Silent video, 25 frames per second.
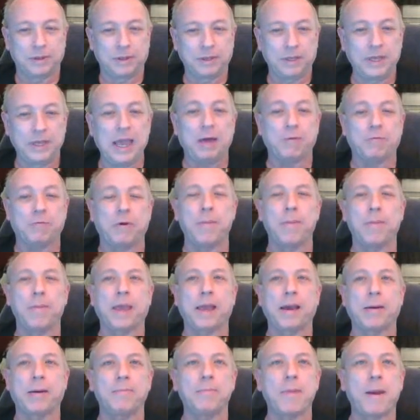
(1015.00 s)
Yeah,
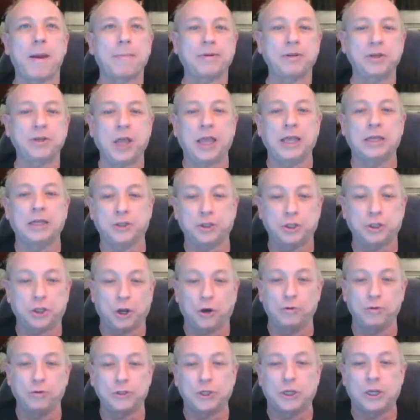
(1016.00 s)
remember it
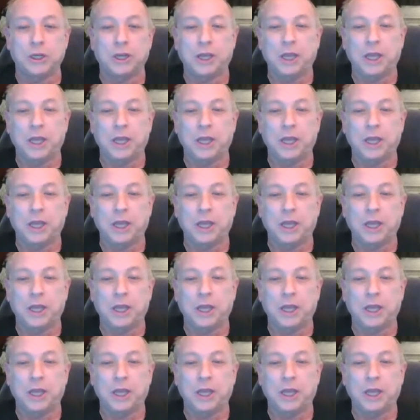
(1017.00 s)
shows